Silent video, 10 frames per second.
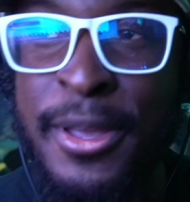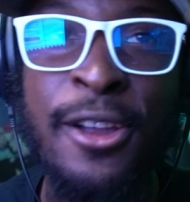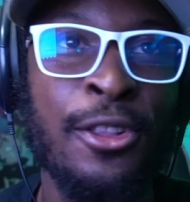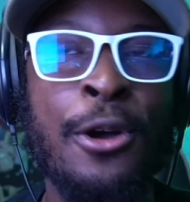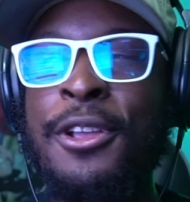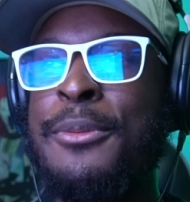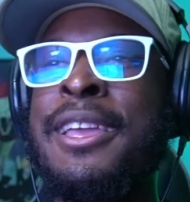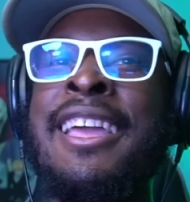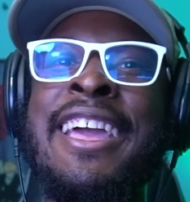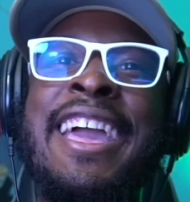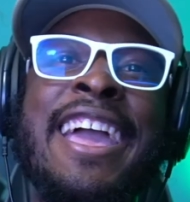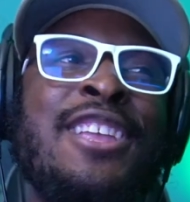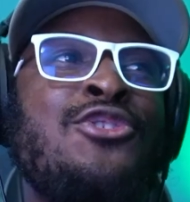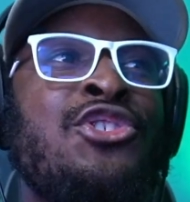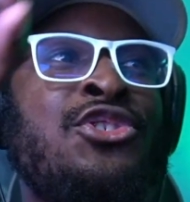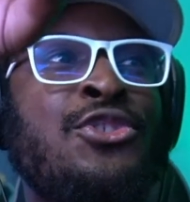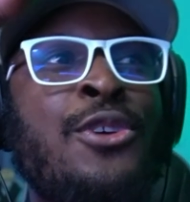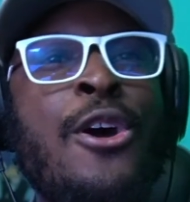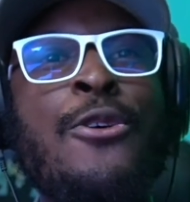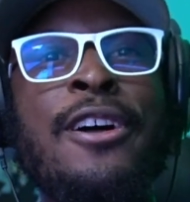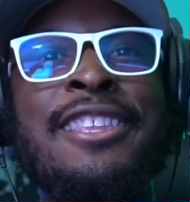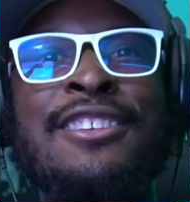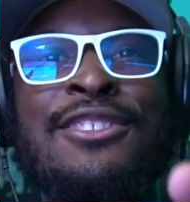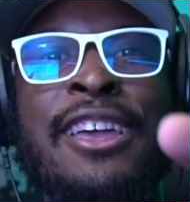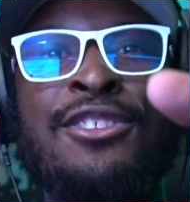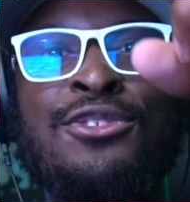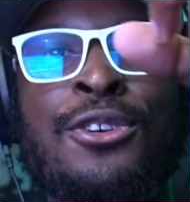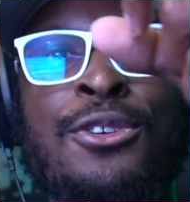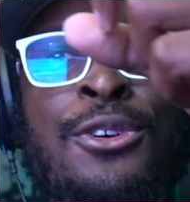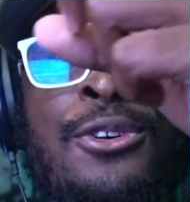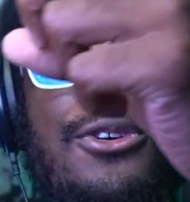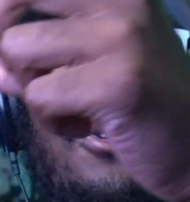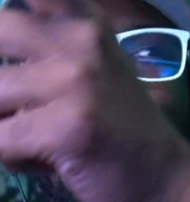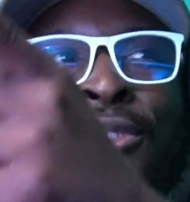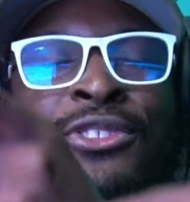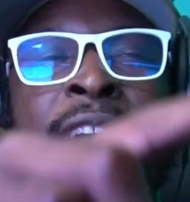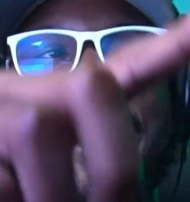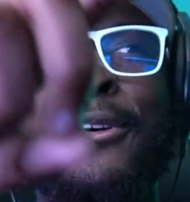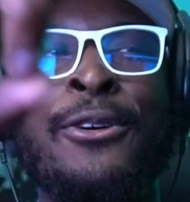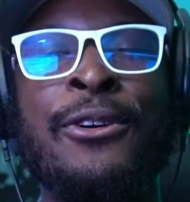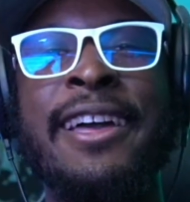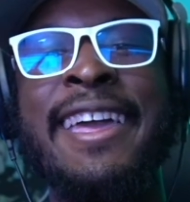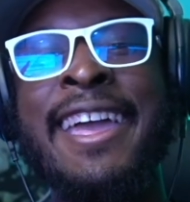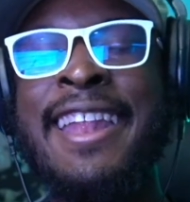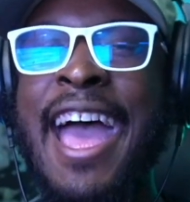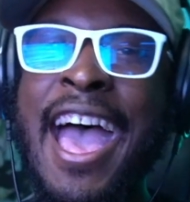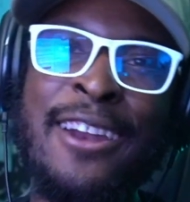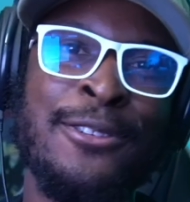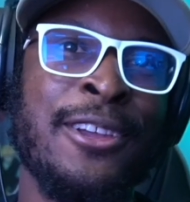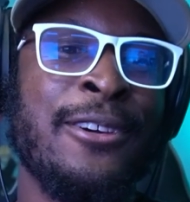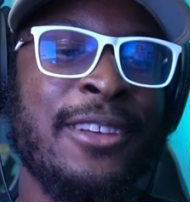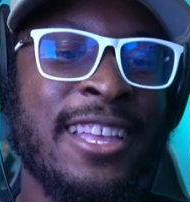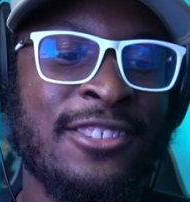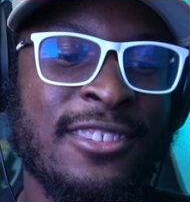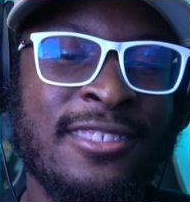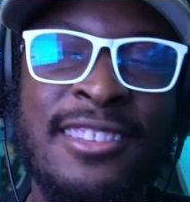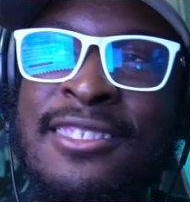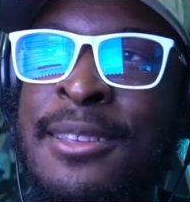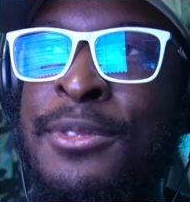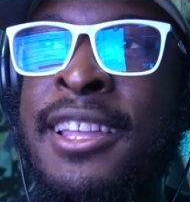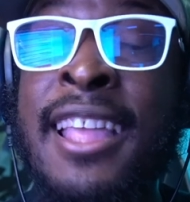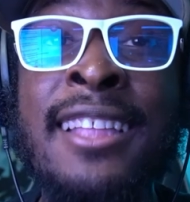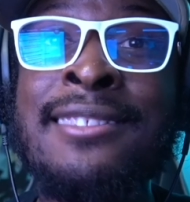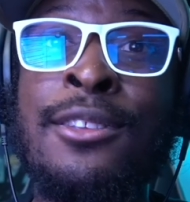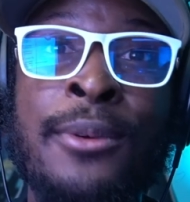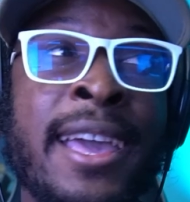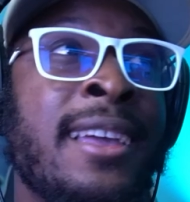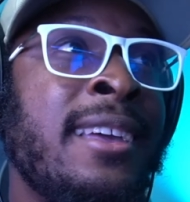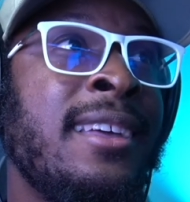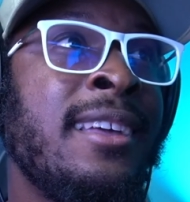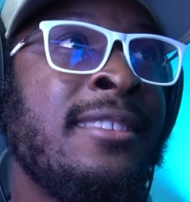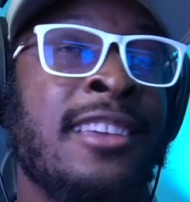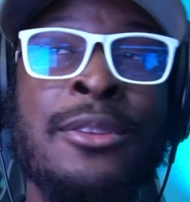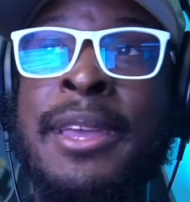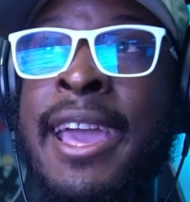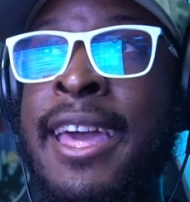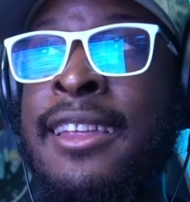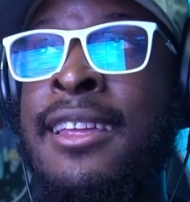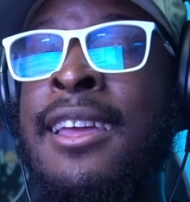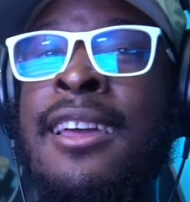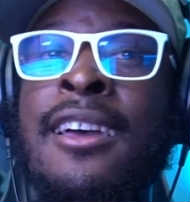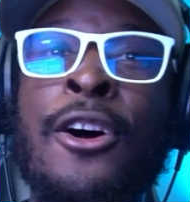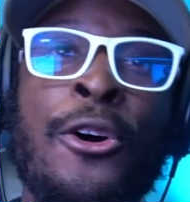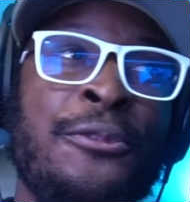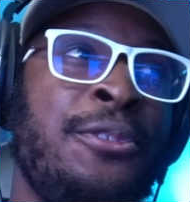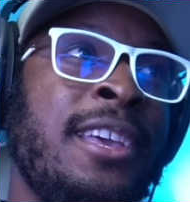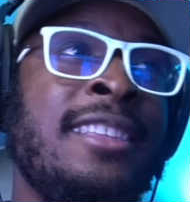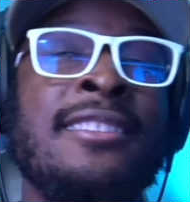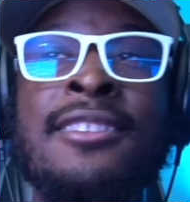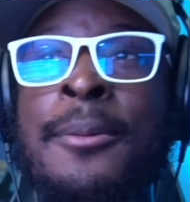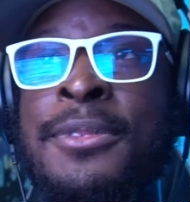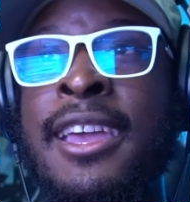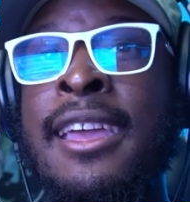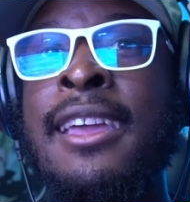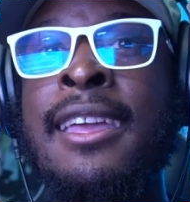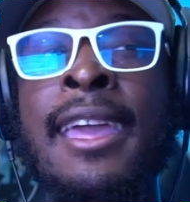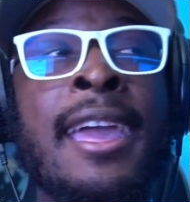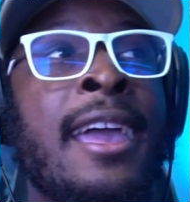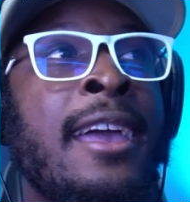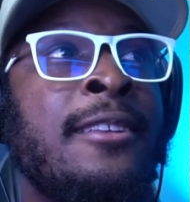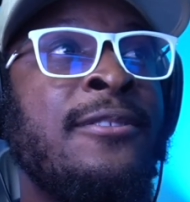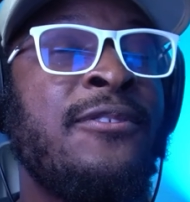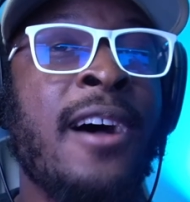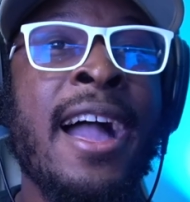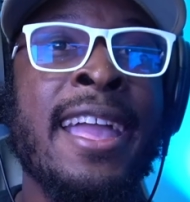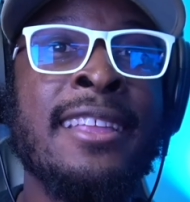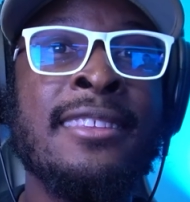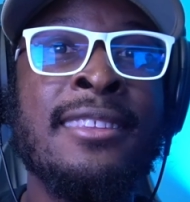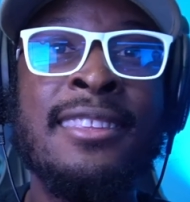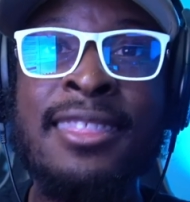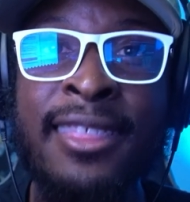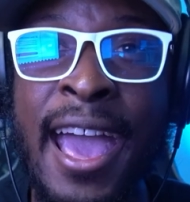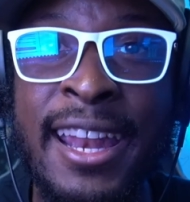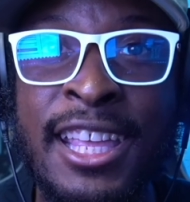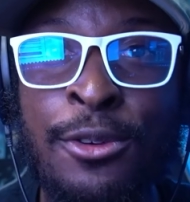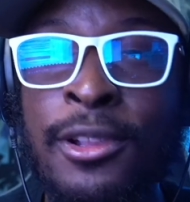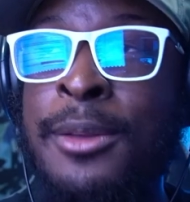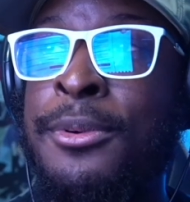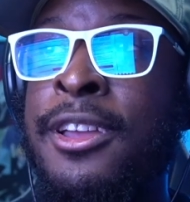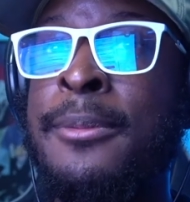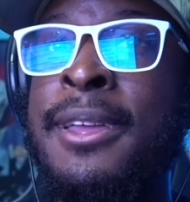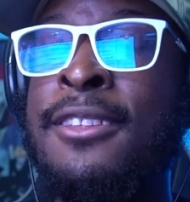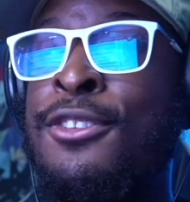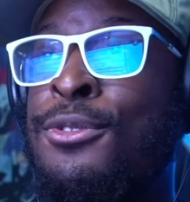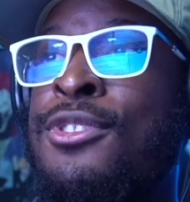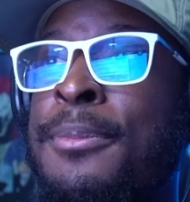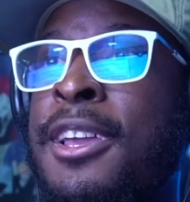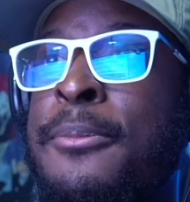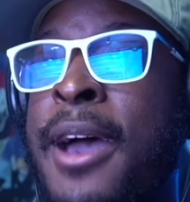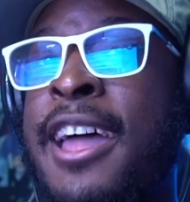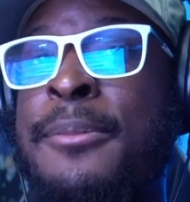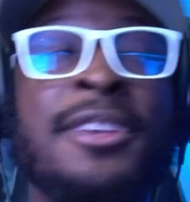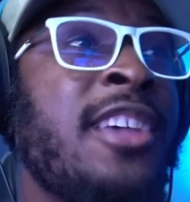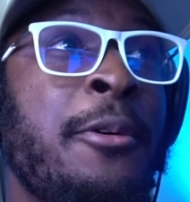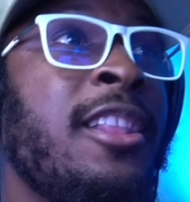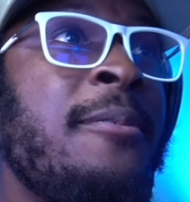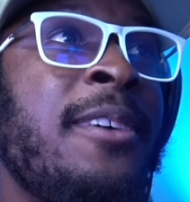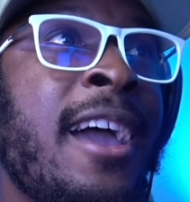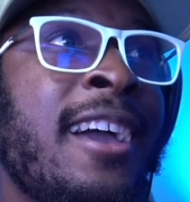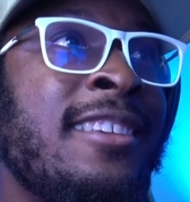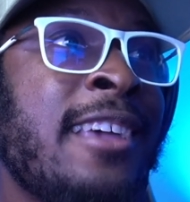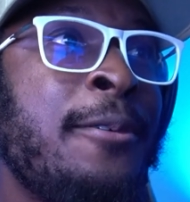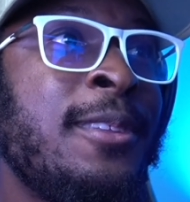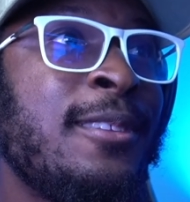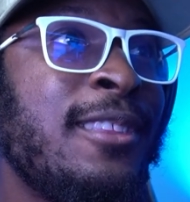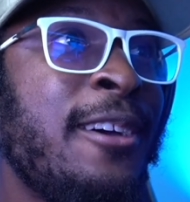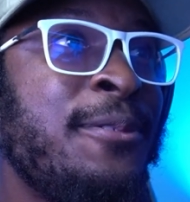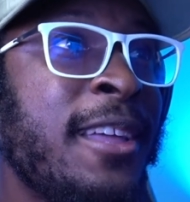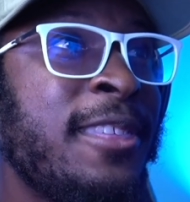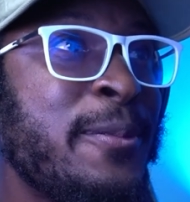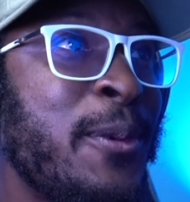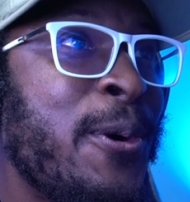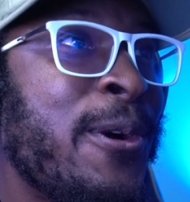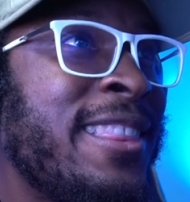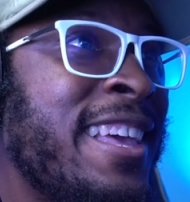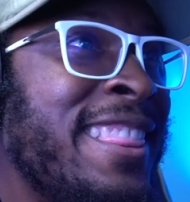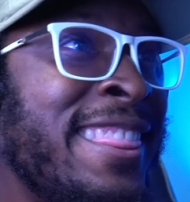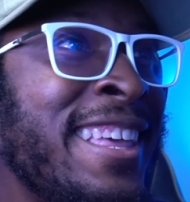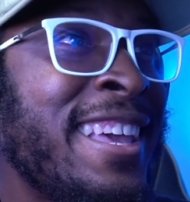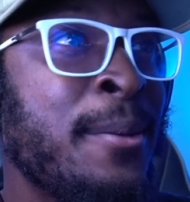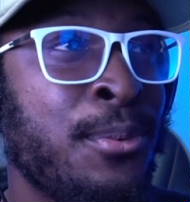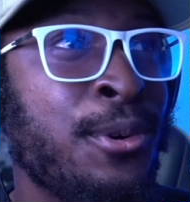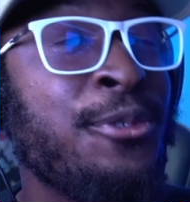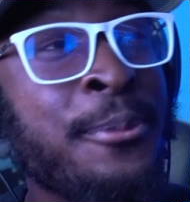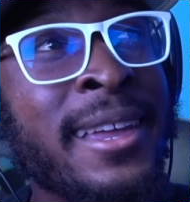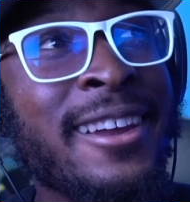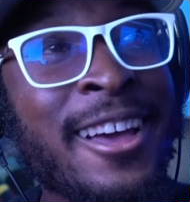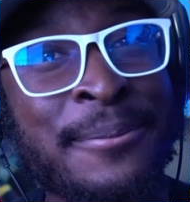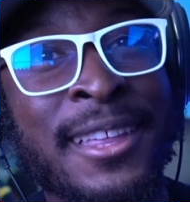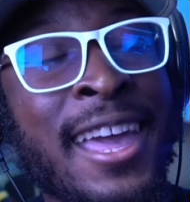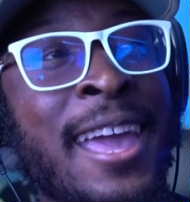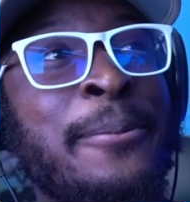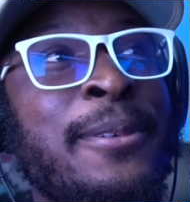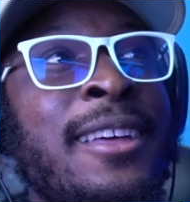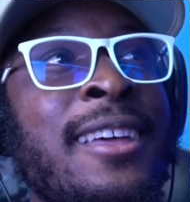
than me or lower than me, and you go on this like circle cycle, and I don't know, it just seems like that's the way it's gonna be headed. Hopefully this update can find that equilibrium and do something about it, because I would love that, because I would love nothing more than the improvement of the game.